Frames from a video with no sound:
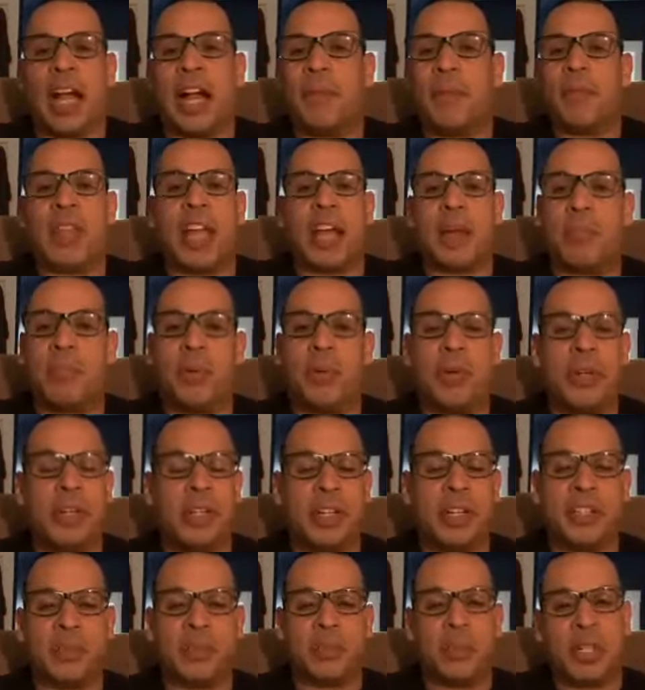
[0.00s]
putting as much
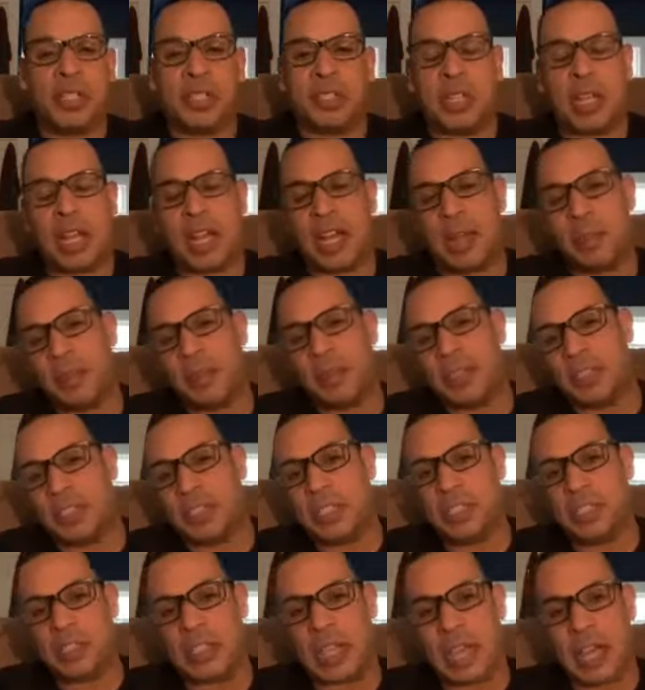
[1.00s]
time as these guys
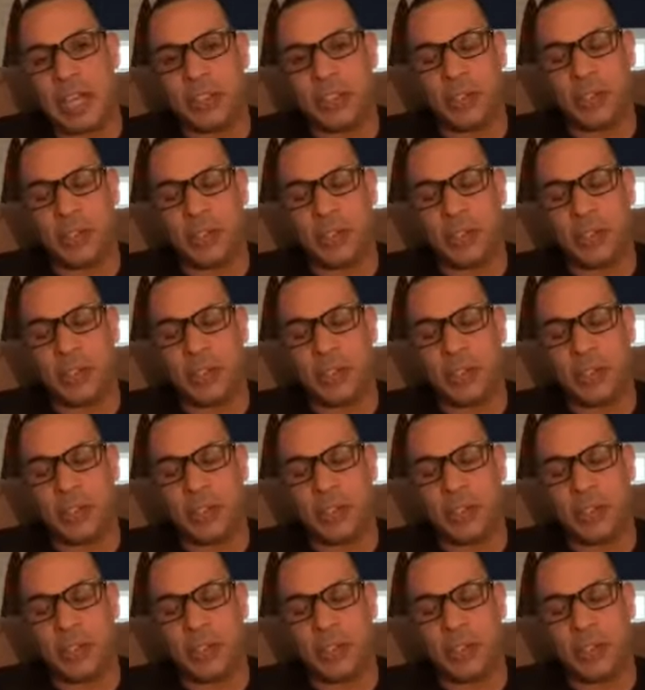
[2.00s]
are.